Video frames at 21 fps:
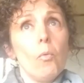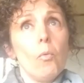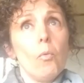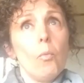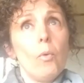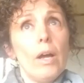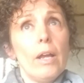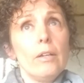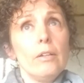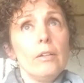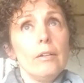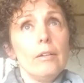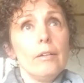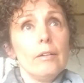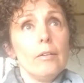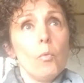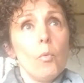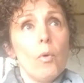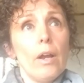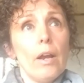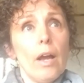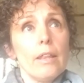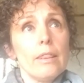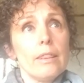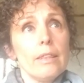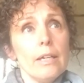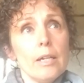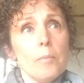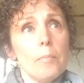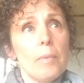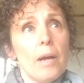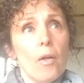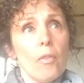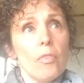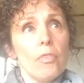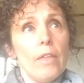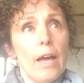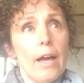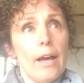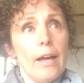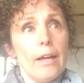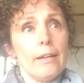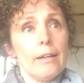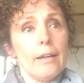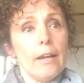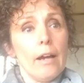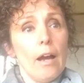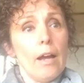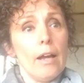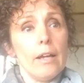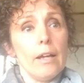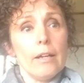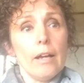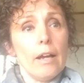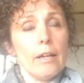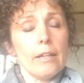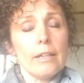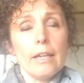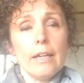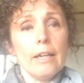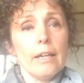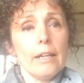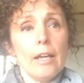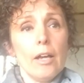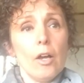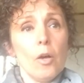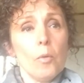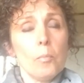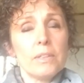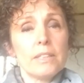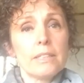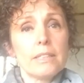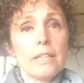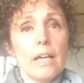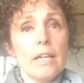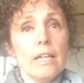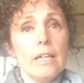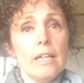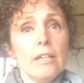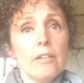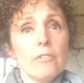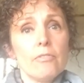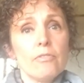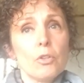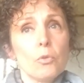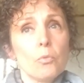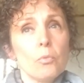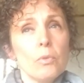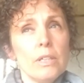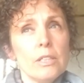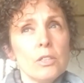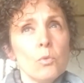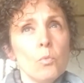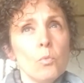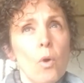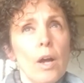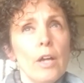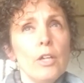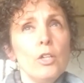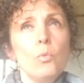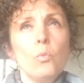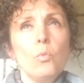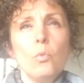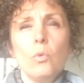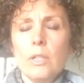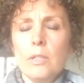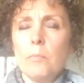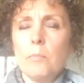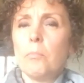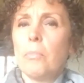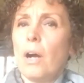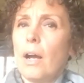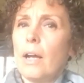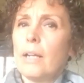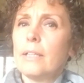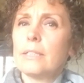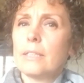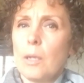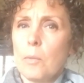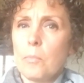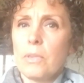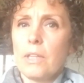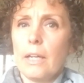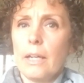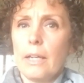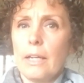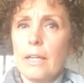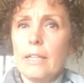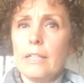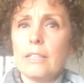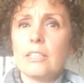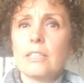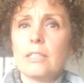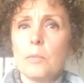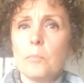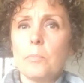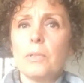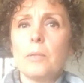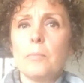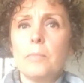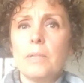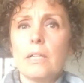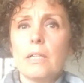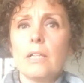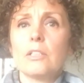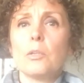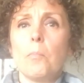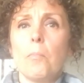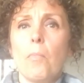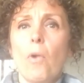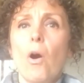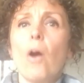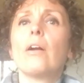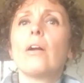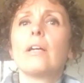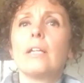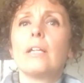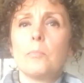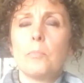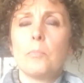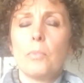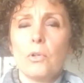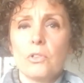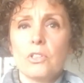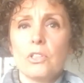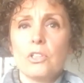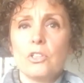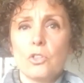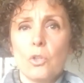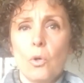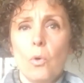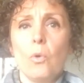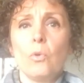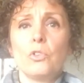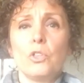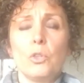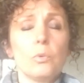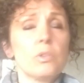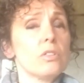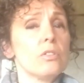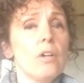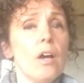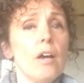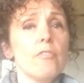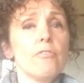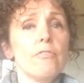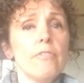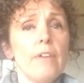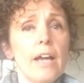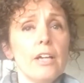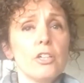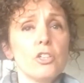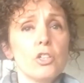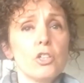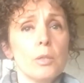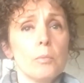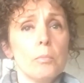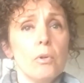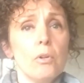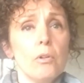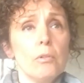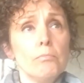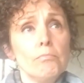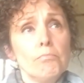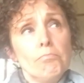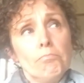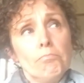when I think about that, I can't help but say, if the reason why you wouldn't buy something is simply because a marketing person told you it's not fashionable,